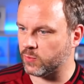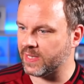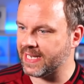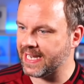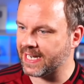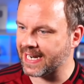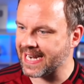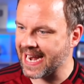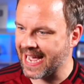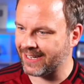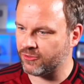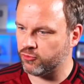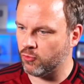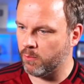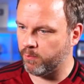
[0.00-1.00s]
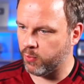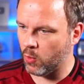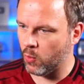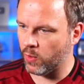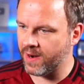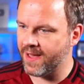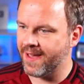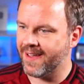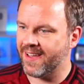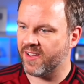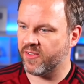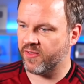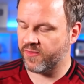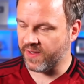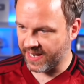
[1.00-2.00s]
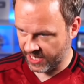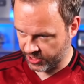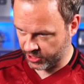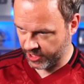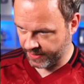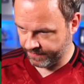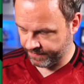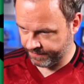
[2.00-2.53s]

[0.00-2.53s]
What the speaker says: So we need a natural born finisher.